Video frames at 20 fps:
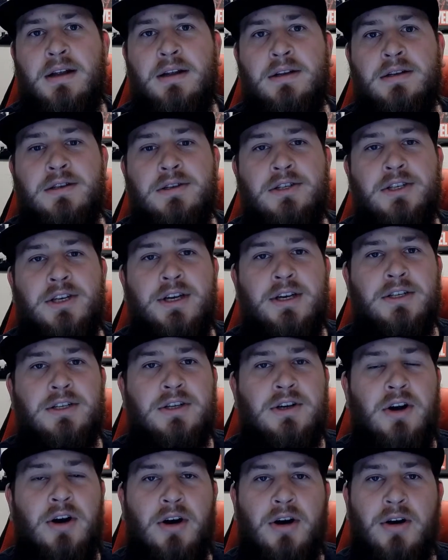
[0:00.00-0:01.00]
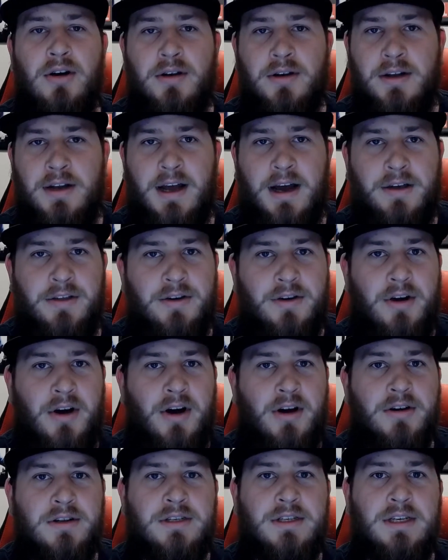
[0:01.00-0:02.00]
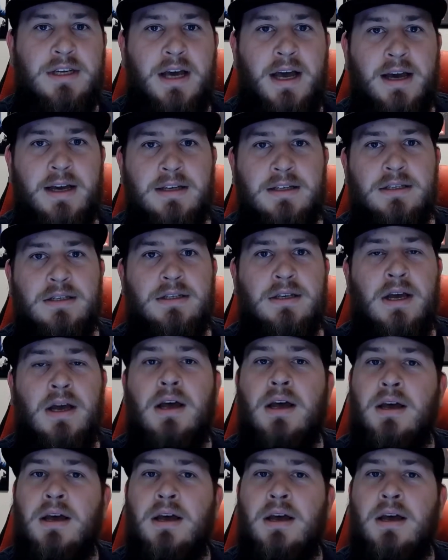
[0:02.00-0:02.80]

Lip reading: to change it all, and now they're RTX